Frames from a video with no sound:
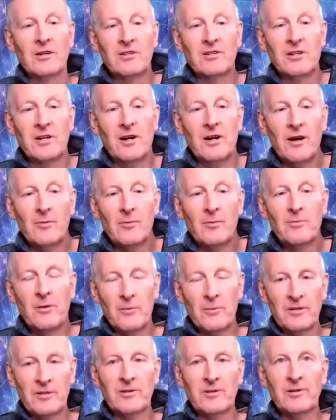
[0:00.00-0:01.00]
You know, I would
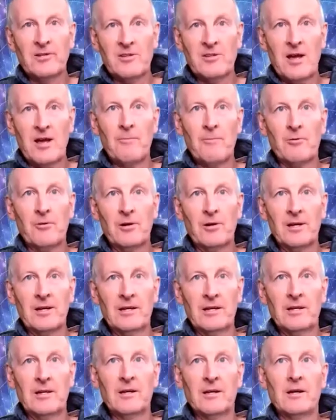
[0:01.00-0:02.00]
probably do it
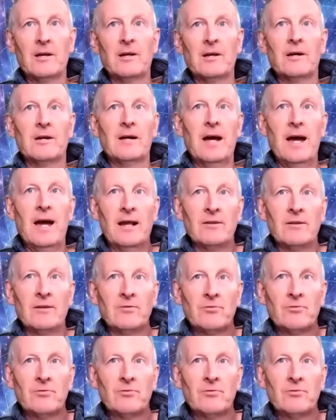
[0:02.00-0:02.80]
separately and